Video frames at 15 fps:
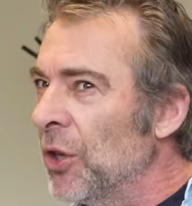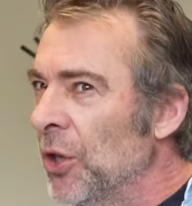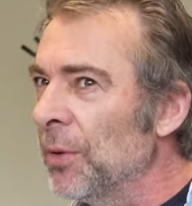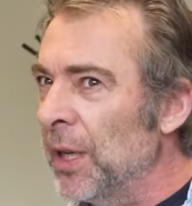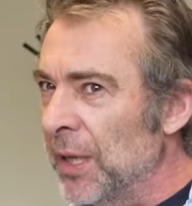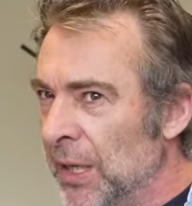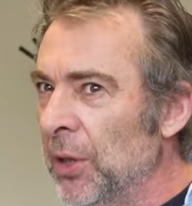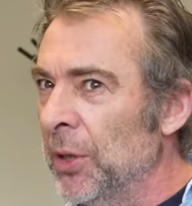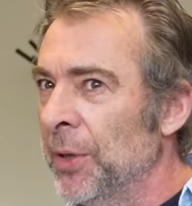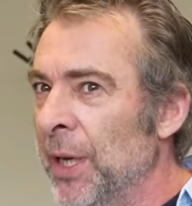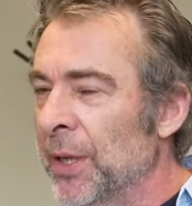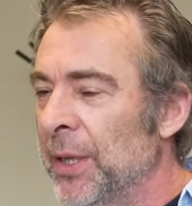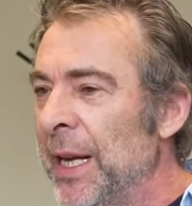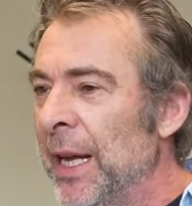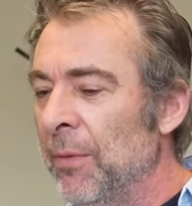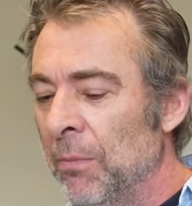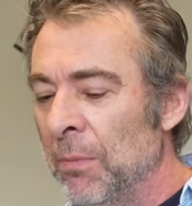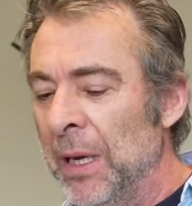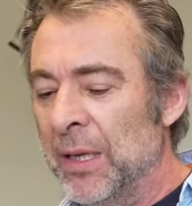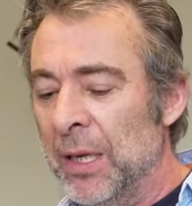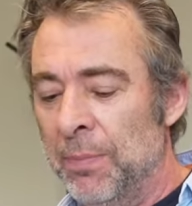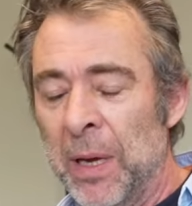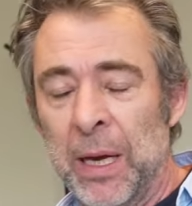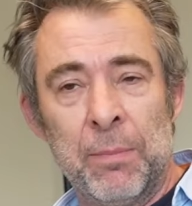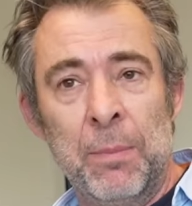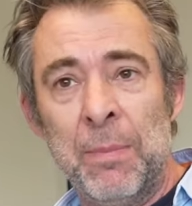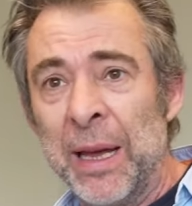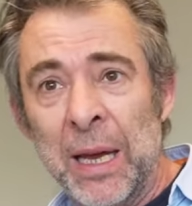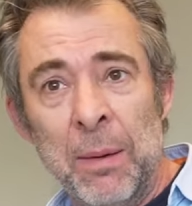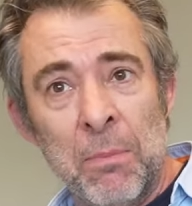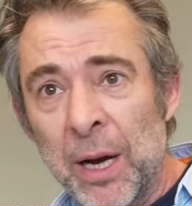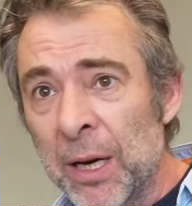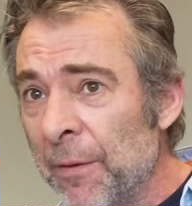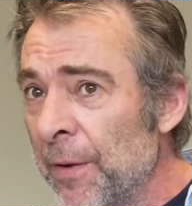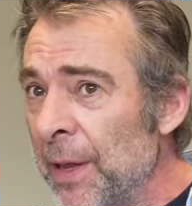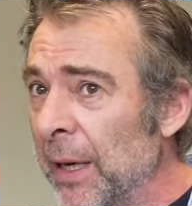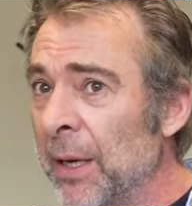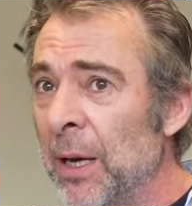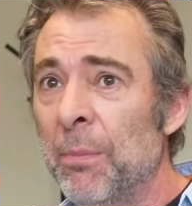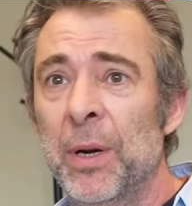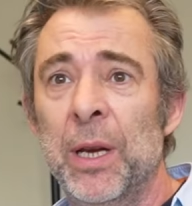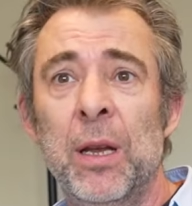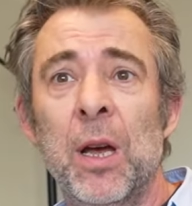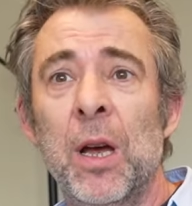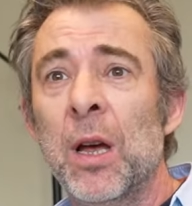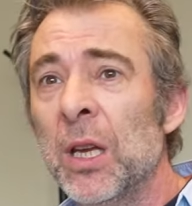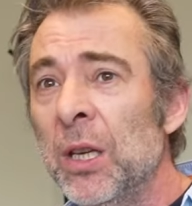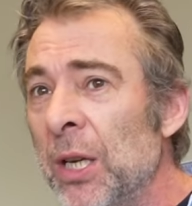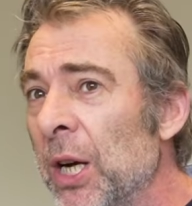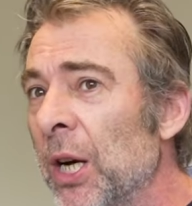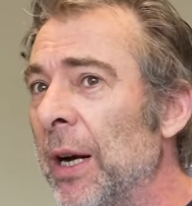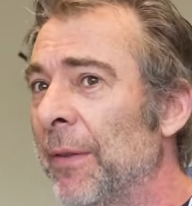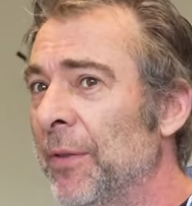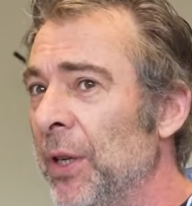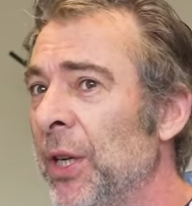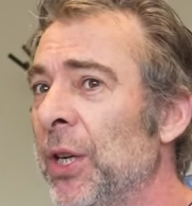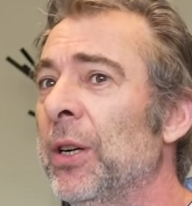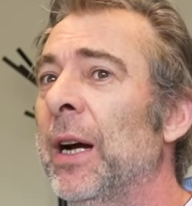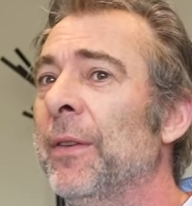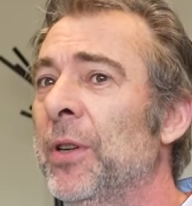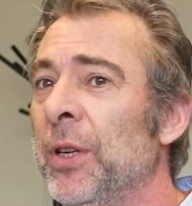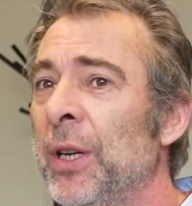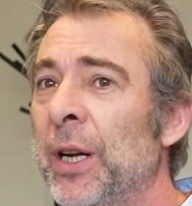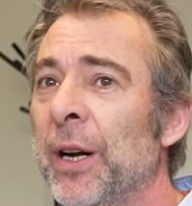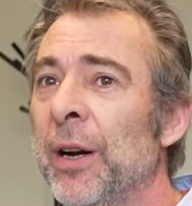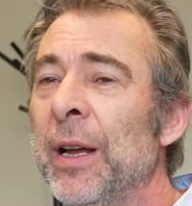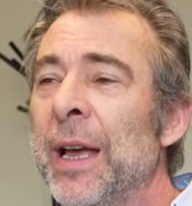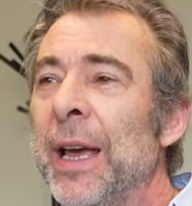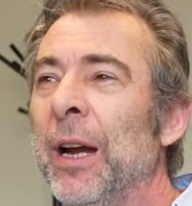a show that's still on the air today means it's been making money for that company year after year after year.